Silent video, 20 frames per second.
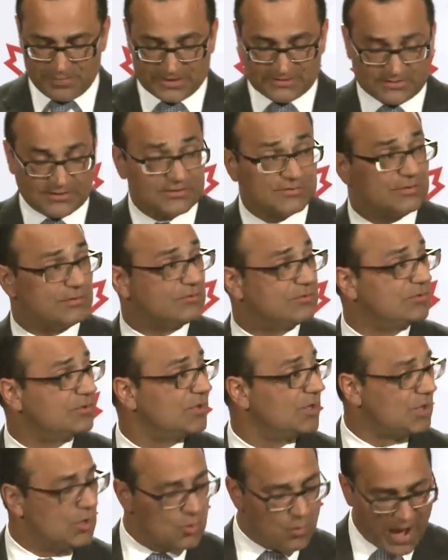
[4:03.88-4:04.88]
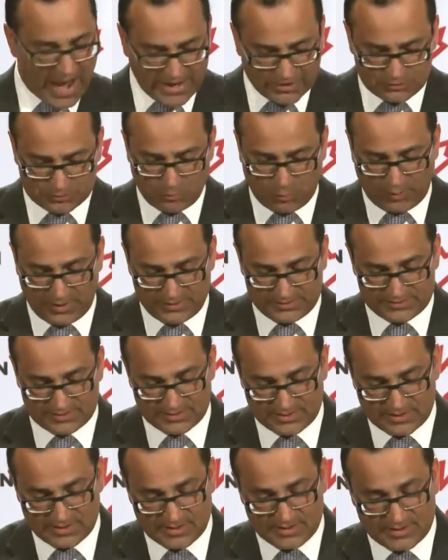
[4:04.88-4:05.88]
businesses who export,
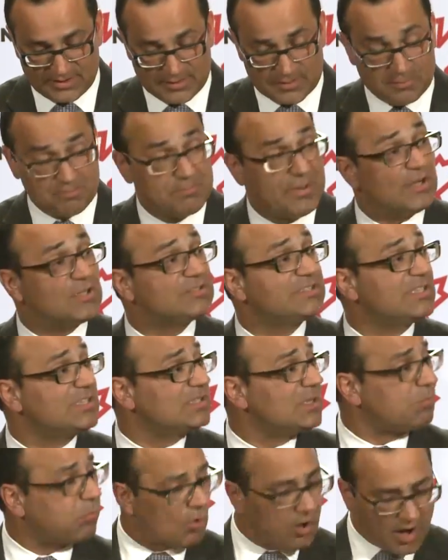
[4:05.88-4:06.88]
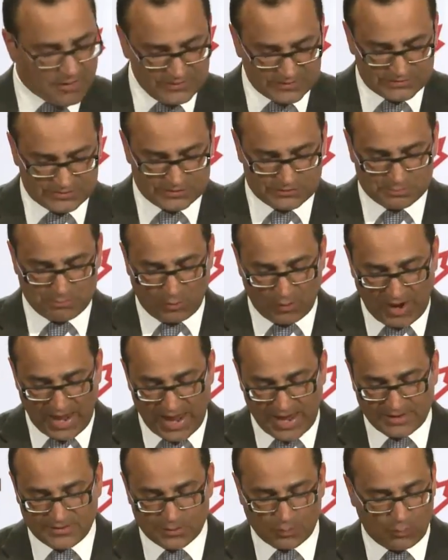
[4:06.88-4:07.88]
building the province's
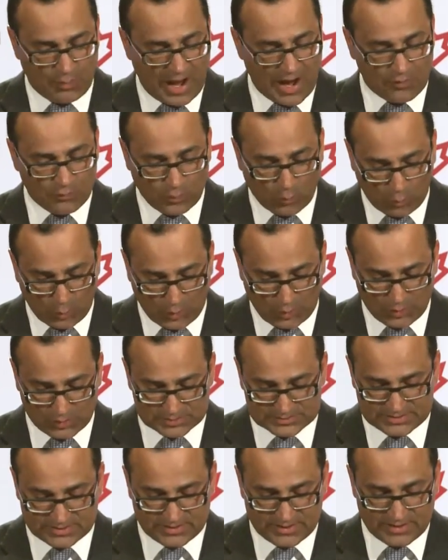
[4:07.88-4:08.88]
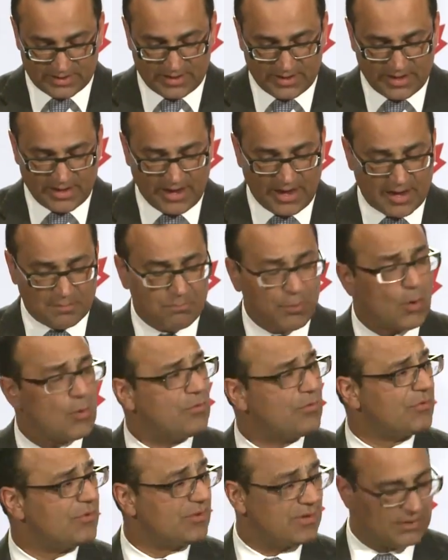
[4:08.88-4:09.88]
brand around the world, and
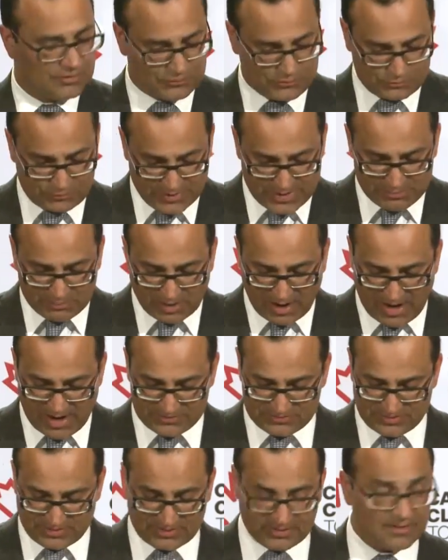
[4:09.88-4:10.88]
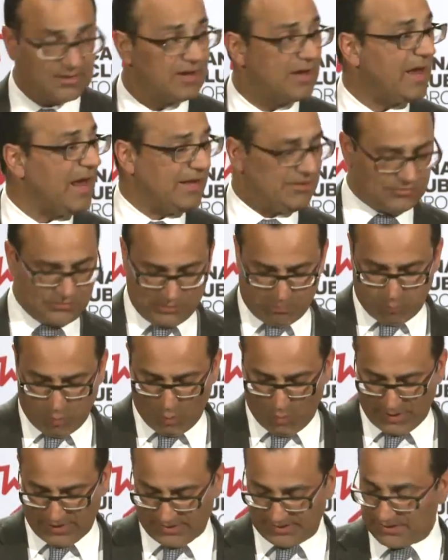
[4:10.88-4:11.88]
both streamlining and
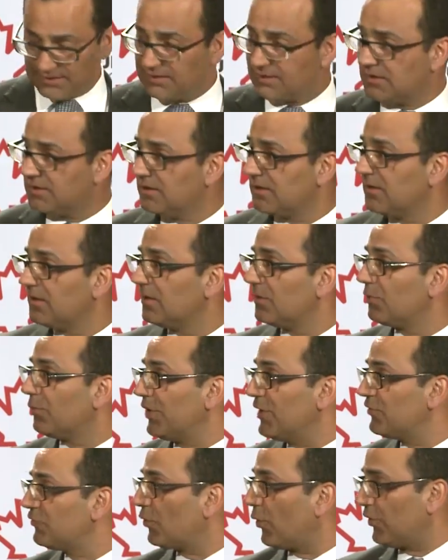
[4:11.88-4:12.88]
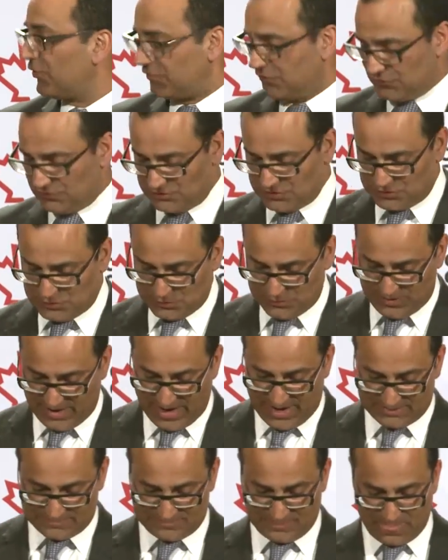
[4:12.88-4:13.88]
supporting resources to do
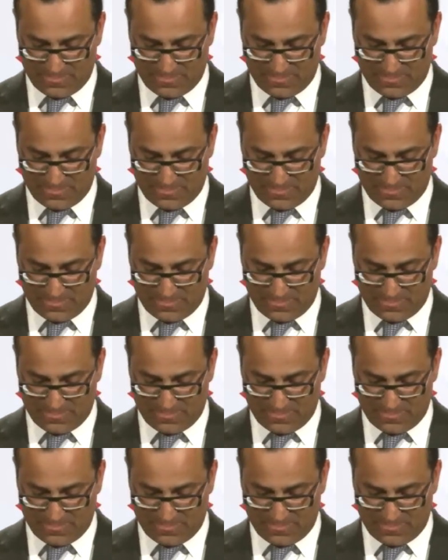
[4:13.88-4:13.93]
that.